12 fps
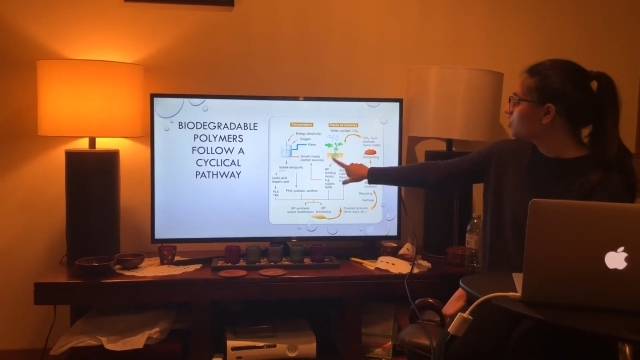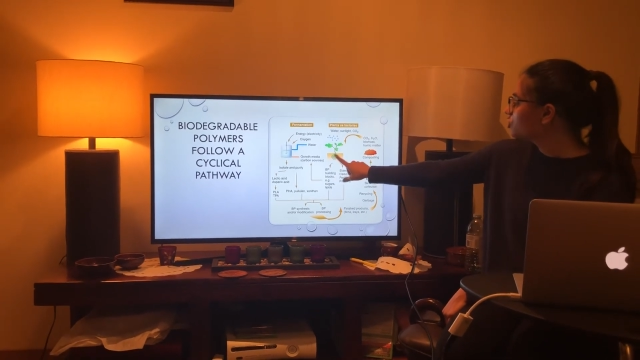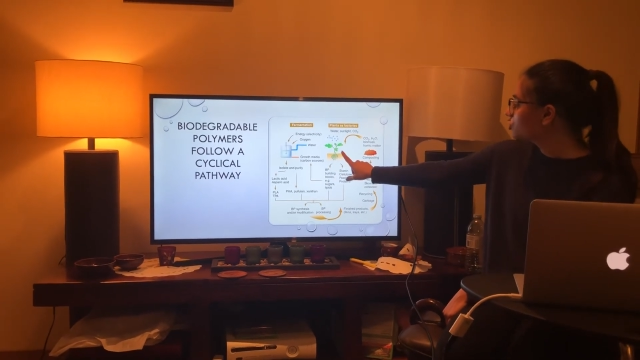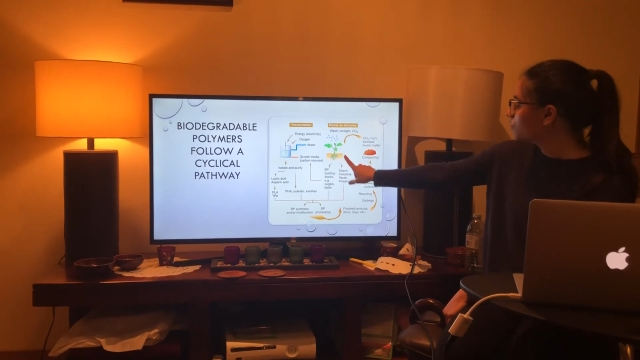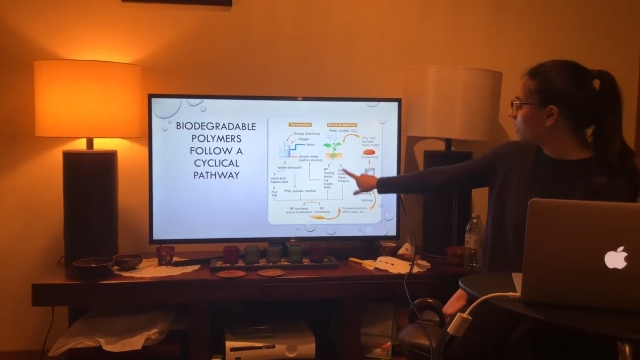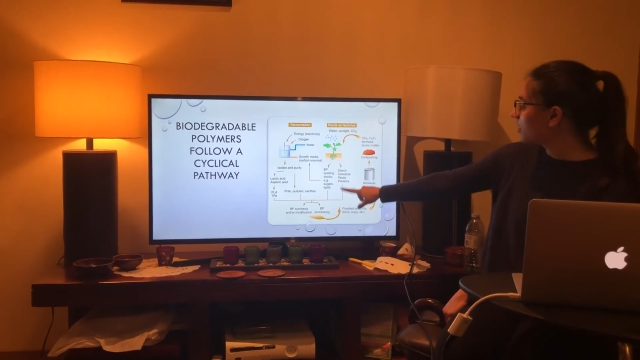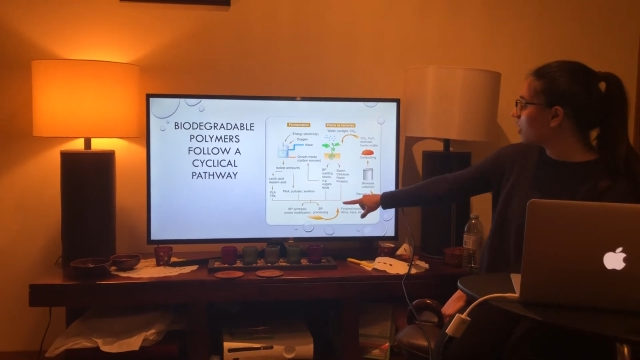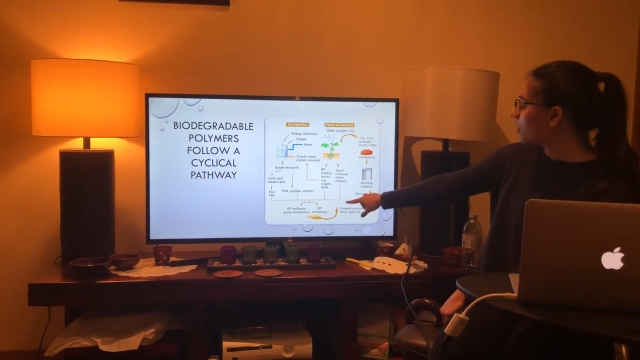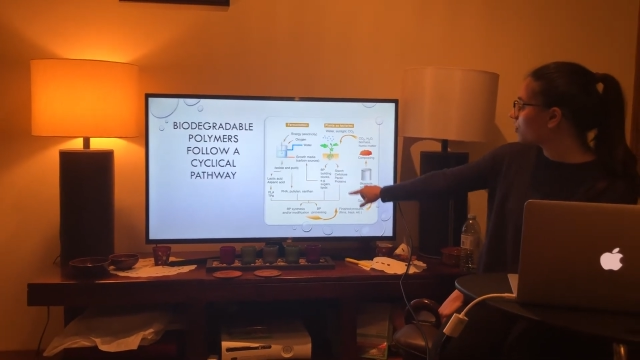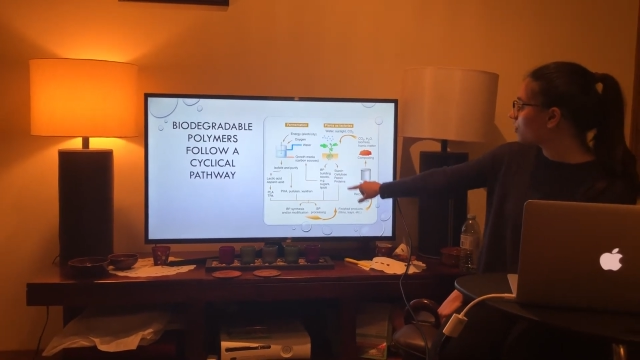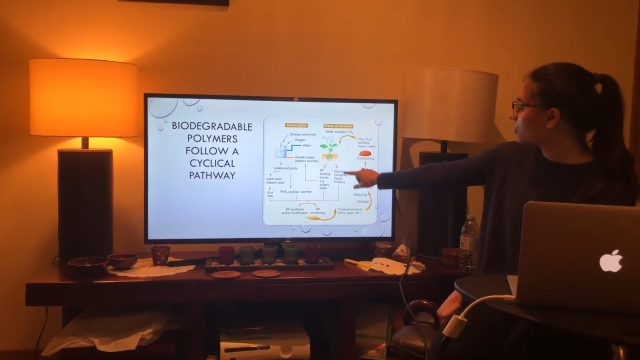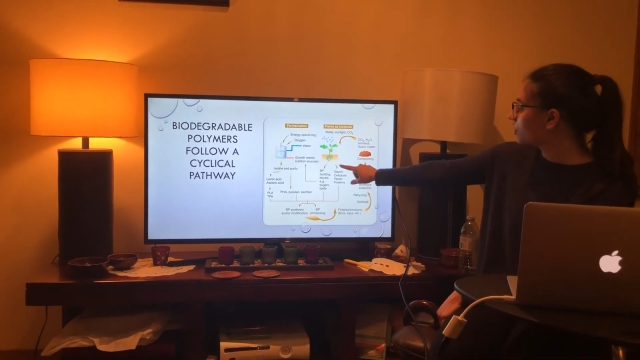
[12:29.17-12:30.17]
to make
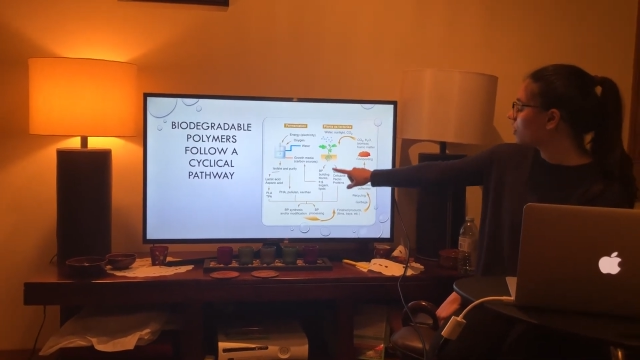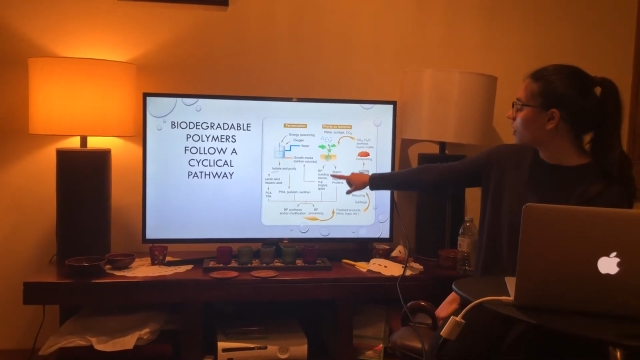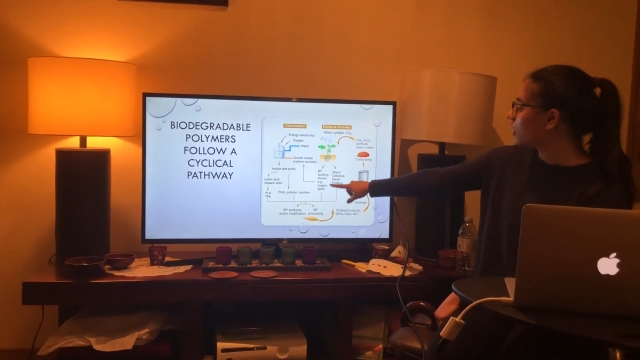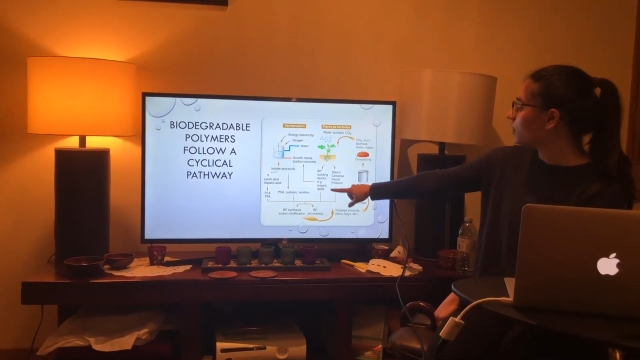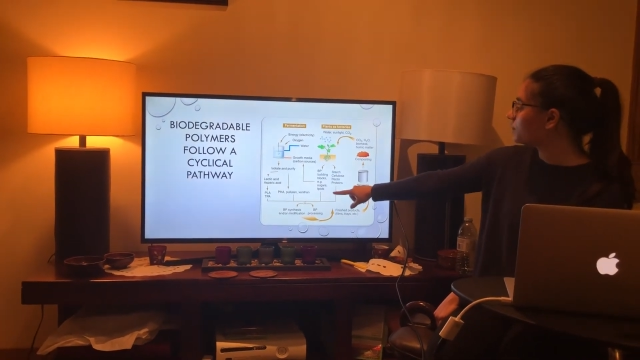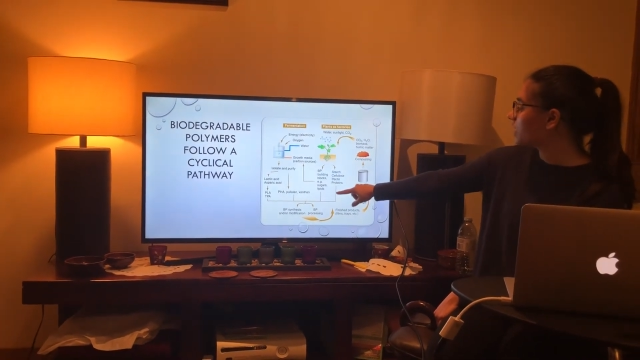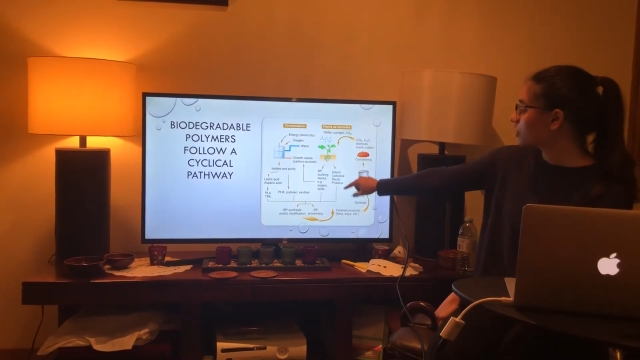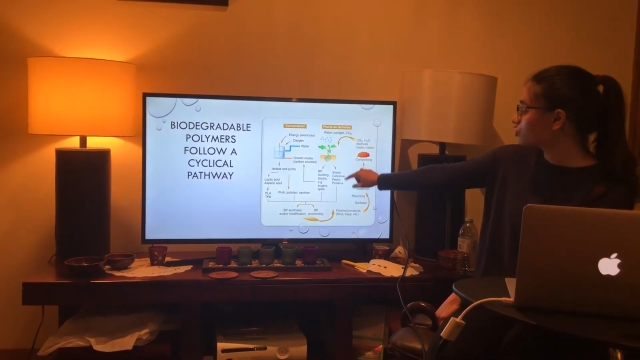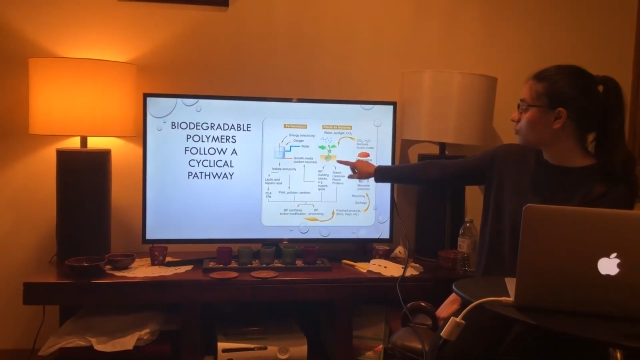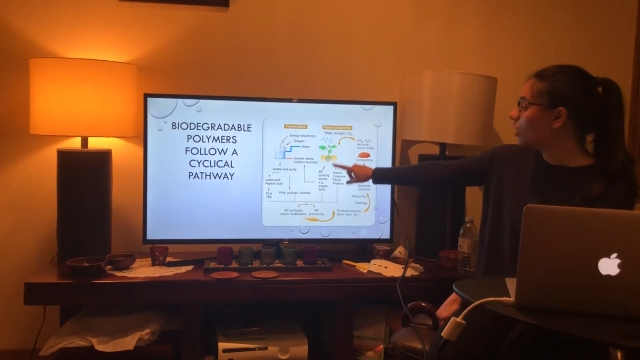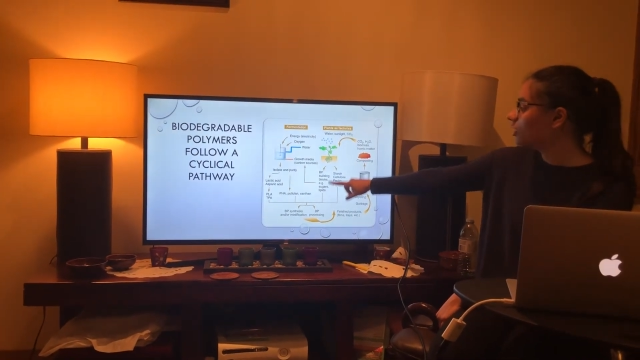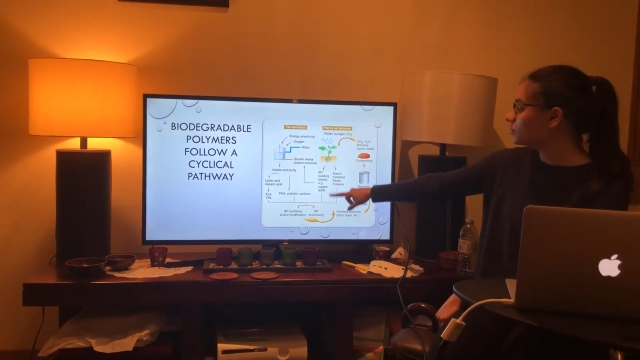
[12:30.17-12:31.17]
other
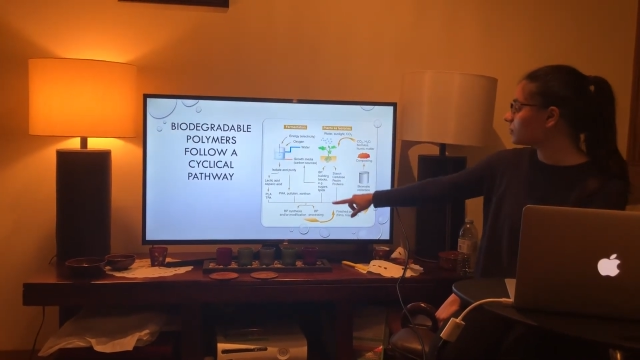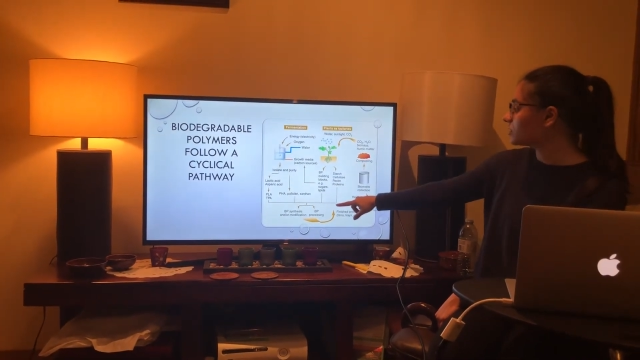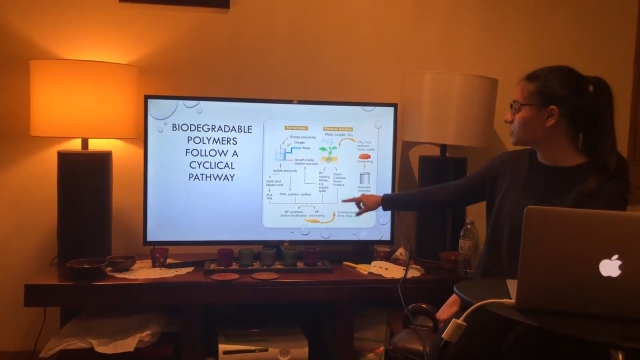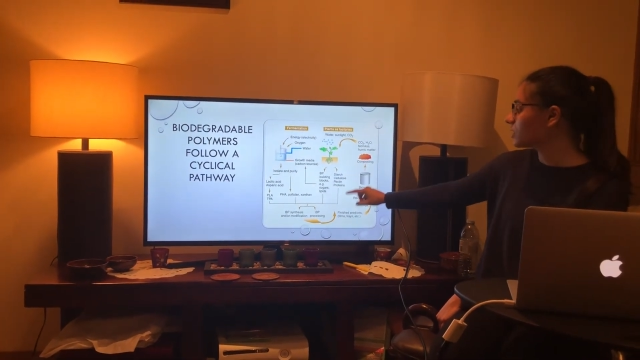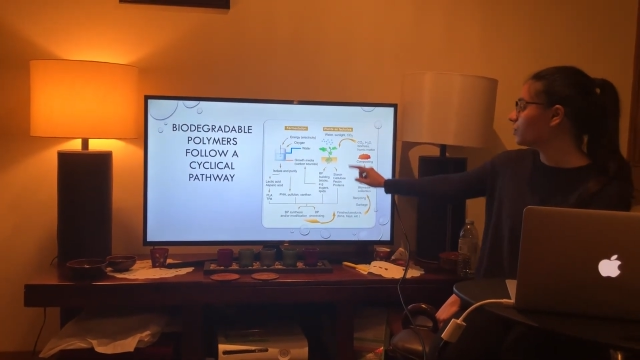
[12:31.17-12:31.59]
natural polymers.